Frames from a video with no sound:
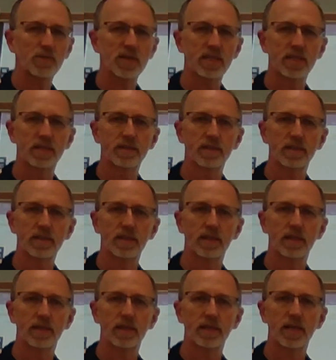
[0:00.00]
would
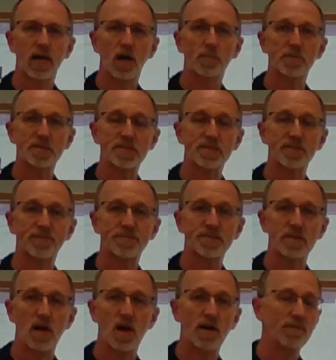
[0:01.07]
help us to
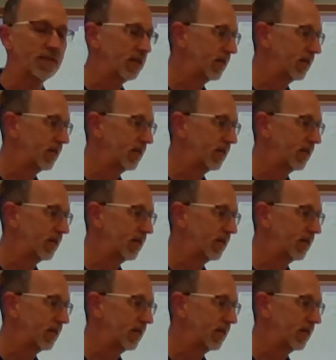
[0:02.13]
solve